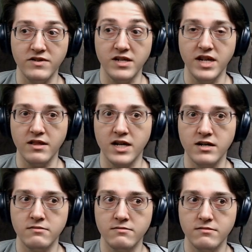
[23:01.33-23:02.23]

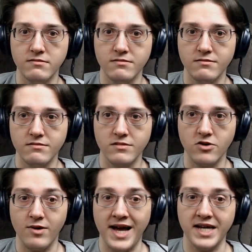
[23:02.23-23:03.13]
vanilla
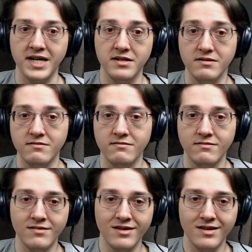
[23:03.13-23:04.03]
crack it
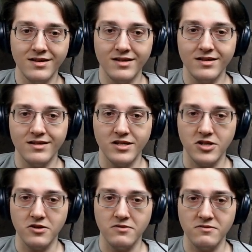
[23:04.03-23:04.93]

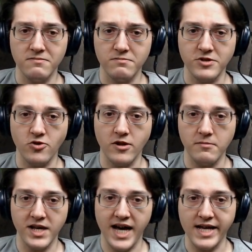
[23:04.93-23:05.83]
to
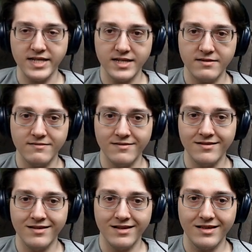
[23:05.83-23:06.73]
petroleum gas.
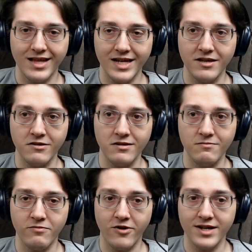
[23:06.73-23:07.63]
Like, you could
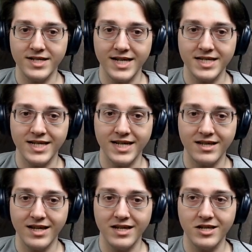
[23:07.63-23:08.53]
process it
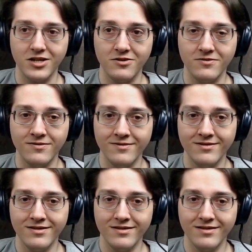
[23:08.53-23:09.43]
into
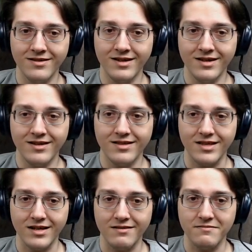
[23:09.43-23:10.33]

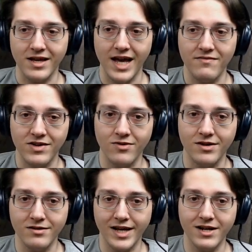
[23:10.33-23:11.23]
the, the heavy
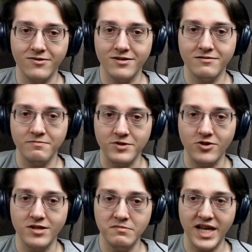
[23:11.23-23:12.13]
oil, light oil,
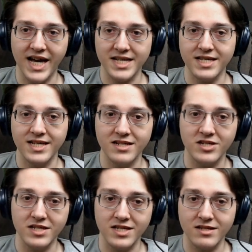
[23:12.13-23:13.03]
petroleum gas, and then
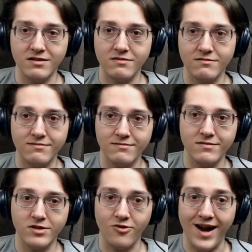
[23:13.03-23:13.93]
just
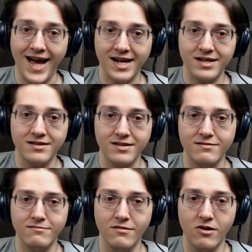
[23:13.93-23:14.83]
crack
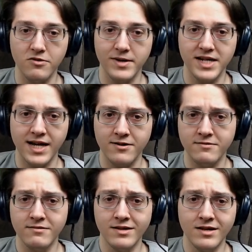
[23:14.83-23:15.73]
all the way
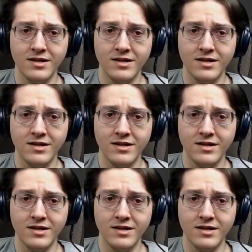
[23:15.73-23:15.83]
down